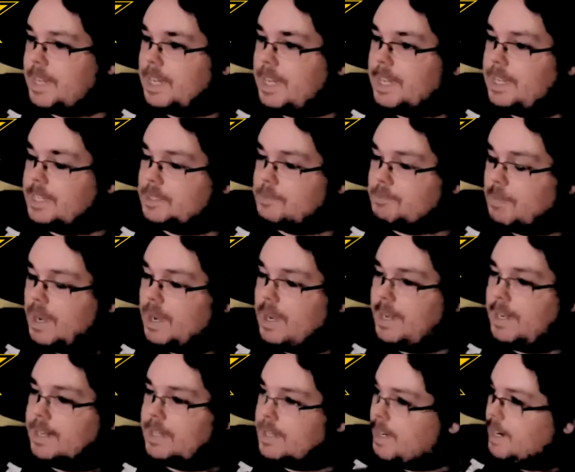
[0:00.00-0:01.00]
his
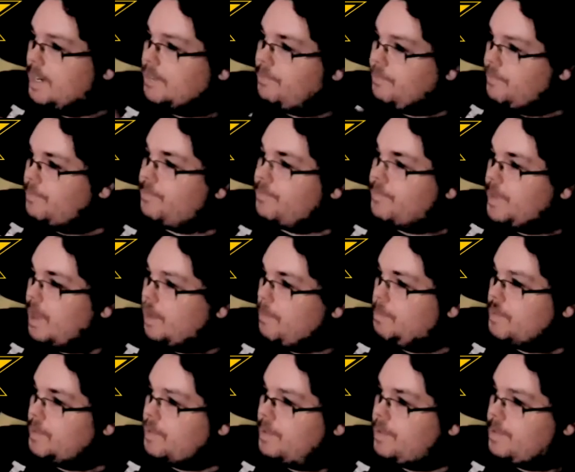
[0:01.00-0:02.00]
mind kind of helped
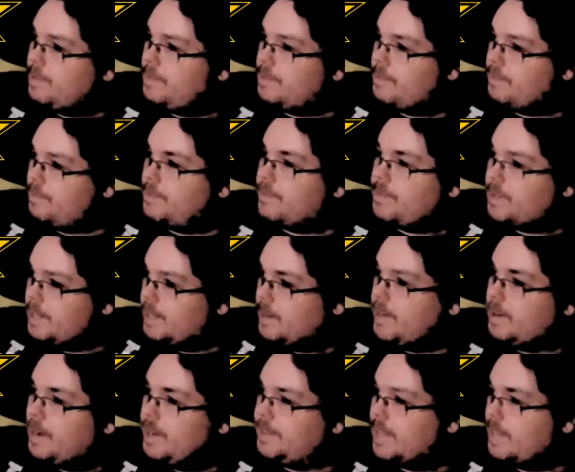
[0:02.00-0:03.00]

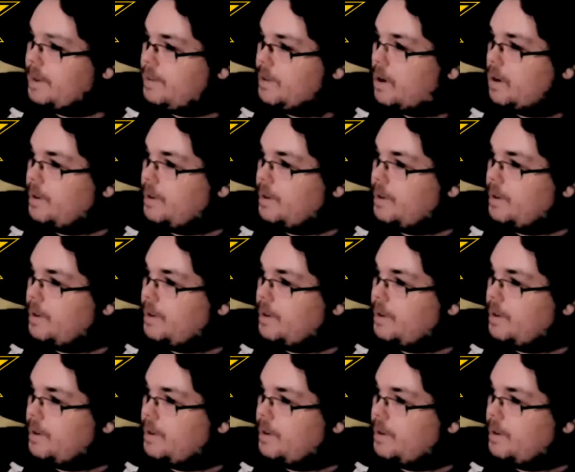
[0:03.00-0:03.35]
create that dark